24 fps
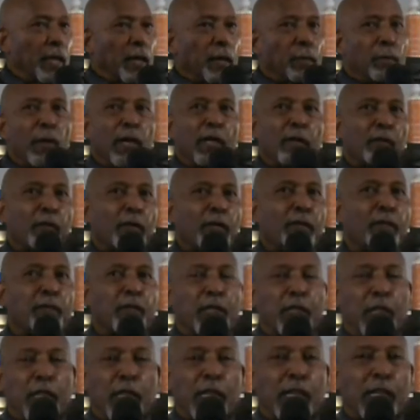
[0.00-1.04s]
Matter of fact, if
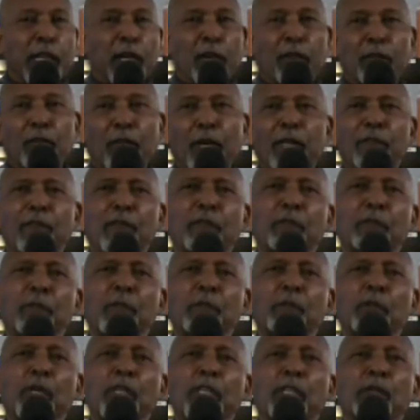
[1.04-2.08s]
you look at our fight, we've
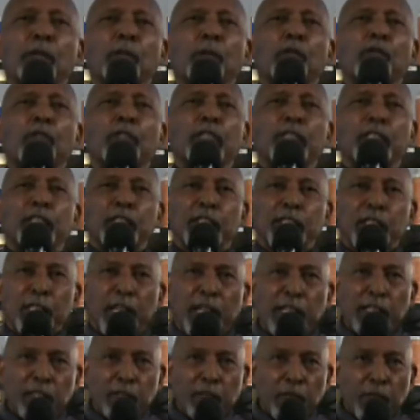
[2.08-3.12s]
been one of the most
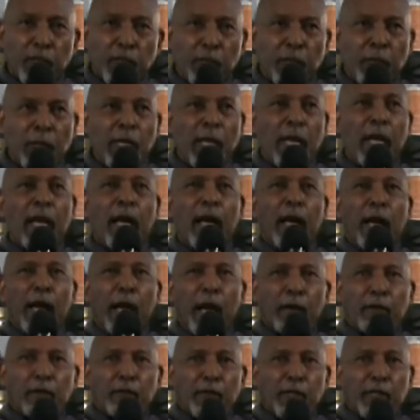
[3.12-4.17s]
successful
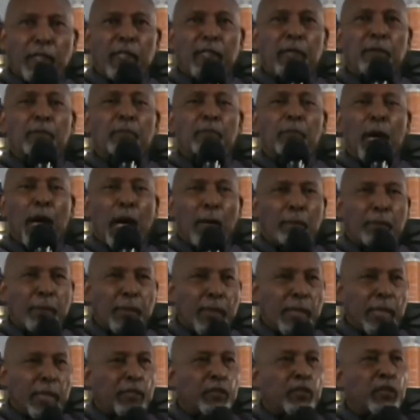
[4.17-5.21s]
African
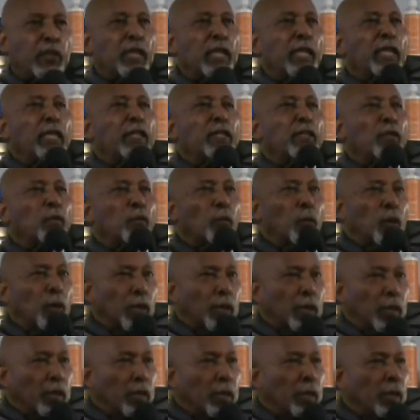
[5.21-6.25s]
population in the
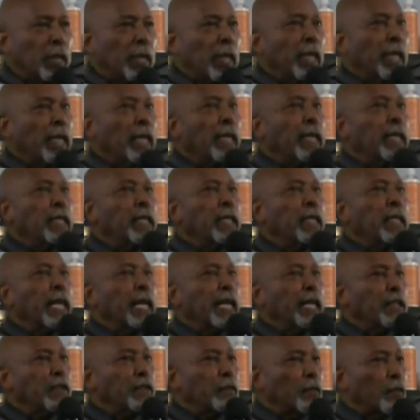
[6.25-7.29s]
world in the
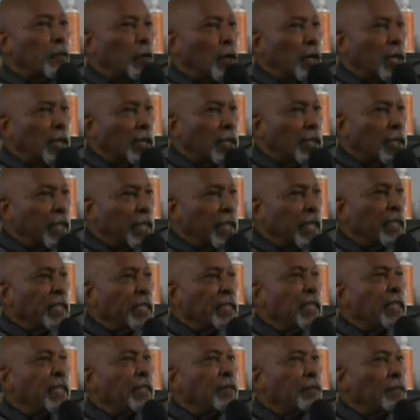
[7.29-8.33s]
last 400
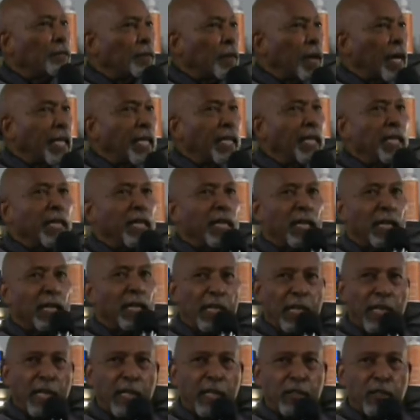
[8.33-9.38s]
years in fighting
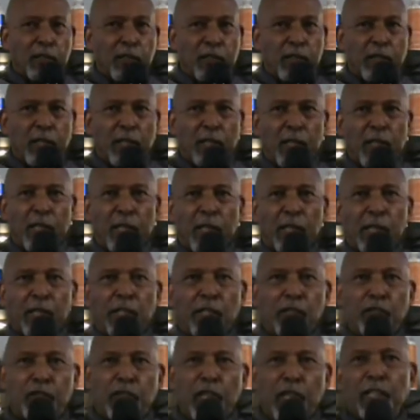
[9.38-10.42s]
against
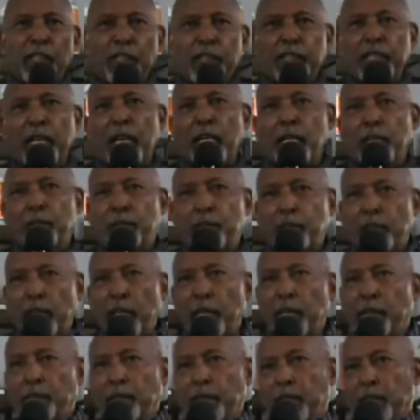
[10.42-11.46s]
the genocide of
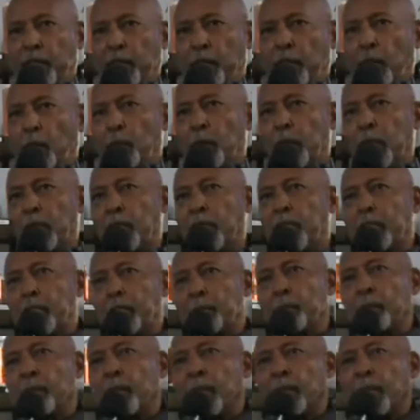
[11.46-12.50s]
slavery,
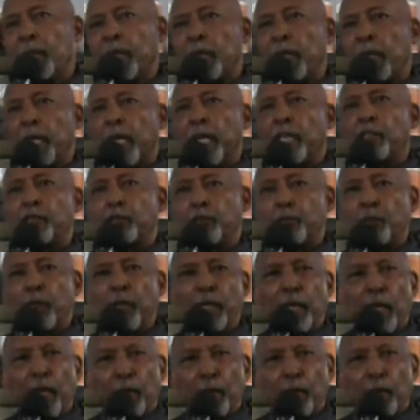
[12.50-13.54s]
colonialism, and
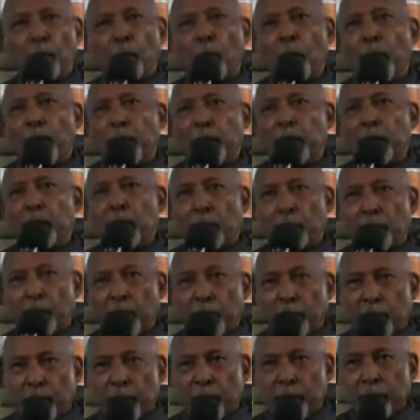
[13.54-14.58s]
straight out white
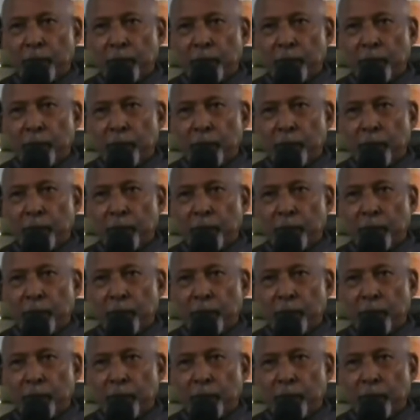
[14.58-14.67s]
oppression.